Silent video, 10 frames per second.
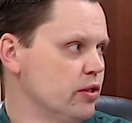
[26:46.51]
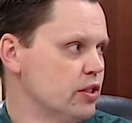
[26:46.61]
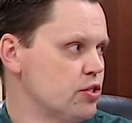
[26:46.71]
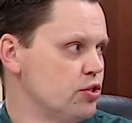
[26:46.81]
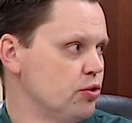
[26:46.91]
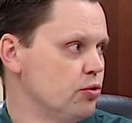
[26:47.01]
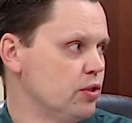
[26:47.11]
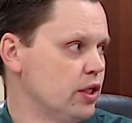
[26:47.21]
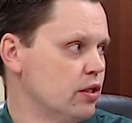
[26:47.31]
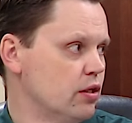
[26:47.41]
bill that's due
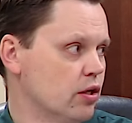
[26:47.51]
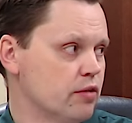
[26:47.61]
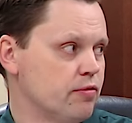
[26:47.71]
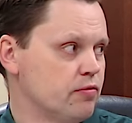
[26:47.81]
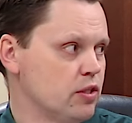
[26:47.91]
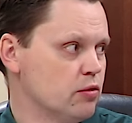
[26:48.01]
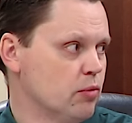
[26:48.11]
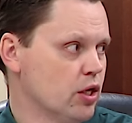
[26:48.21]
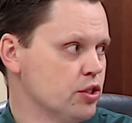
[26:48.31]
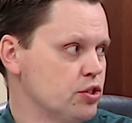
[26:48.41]
in, on the 15th of
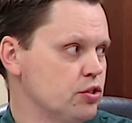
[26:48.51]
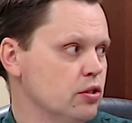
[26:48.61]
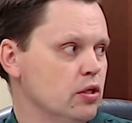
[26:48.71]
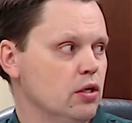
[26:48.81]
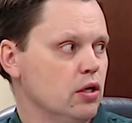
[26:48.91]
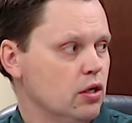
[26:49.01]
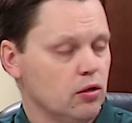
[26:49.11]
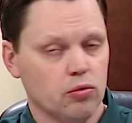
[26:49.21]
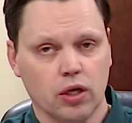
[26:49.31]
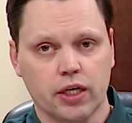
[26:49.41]
March.
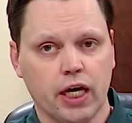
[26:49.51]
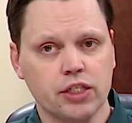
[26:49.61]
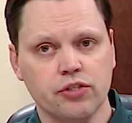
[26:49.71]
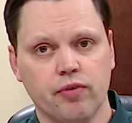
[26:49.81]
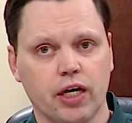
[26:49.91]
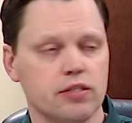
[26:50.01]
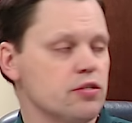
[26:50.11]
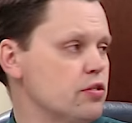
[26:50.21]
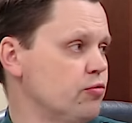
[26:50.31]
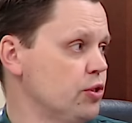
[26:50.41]
Well, a cash
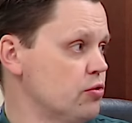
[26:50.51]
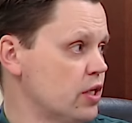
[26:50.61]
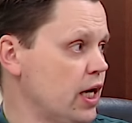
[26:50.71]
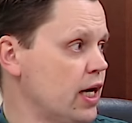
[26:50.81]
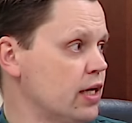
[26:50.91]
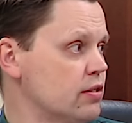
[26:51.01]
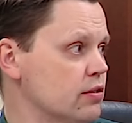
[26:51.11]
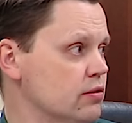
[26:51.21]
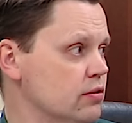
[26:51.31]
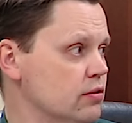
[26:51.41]
advance, if we use that,
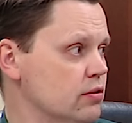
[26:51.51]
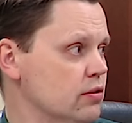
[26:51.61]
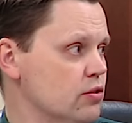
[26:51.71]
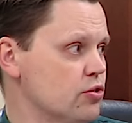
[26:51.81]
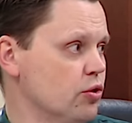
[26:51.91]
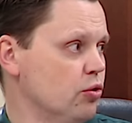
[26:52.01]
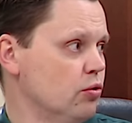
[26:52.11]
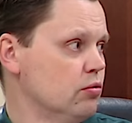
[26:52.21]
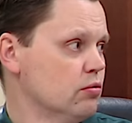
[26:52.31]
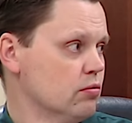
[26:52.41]

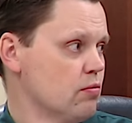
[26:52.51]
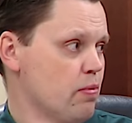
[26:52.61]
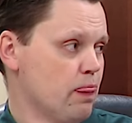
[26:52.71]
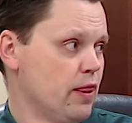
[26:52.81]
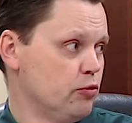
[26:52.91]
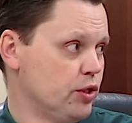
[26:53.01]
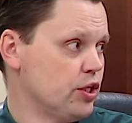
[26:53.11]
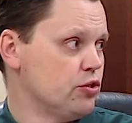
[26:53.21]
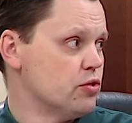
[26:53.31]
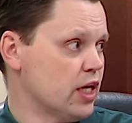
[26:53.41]
so right. we
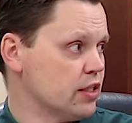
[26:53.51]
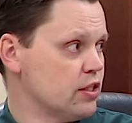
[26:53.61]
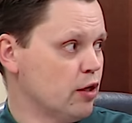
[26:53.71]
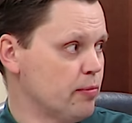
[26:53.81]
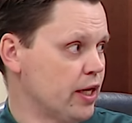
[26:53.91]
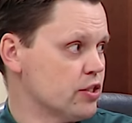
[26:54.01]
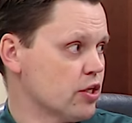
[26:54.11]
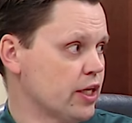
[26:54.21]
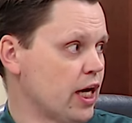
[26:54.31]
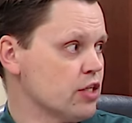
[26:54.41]
could use that to help manage
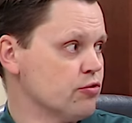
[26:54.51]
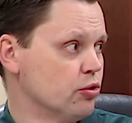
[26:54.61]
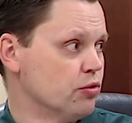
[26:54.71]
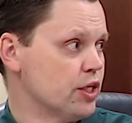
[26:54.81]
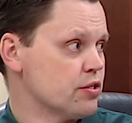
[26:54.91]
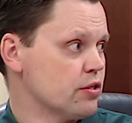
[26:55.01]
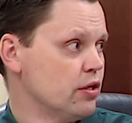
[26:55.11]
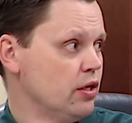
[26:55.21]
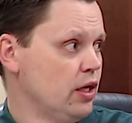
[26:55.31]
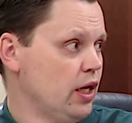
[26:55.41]
our cash flow
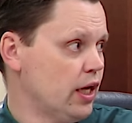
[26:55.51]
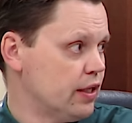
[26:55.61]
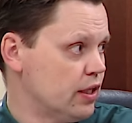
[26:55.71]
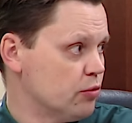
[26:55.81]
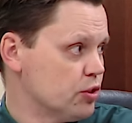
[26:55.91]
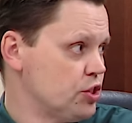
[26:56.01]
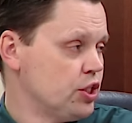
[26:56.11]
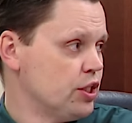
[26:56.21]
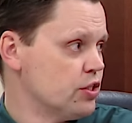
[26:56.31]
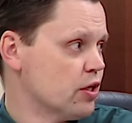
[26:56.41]
risk and then which
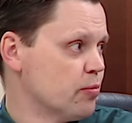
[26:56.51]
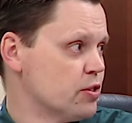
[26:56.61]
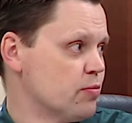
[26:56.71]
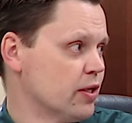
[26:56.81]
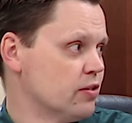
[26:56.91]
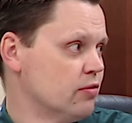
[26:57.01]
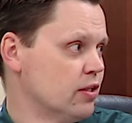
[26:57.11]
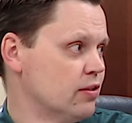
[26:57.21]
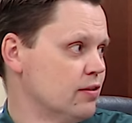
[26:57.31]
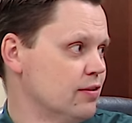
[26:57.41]
changes our perspective
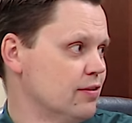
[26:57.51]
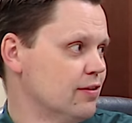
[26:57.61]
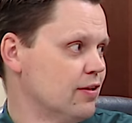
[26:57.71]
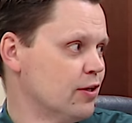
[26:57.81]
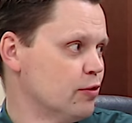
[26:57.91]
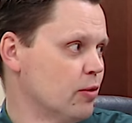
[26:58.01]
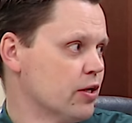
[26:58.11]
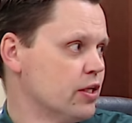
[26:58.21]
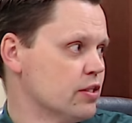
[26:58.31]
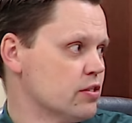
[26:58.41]
on on the
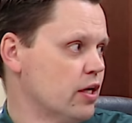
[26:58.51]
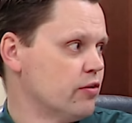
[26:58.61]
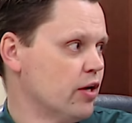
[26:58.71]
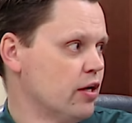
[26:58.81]
marketing side. Yeah,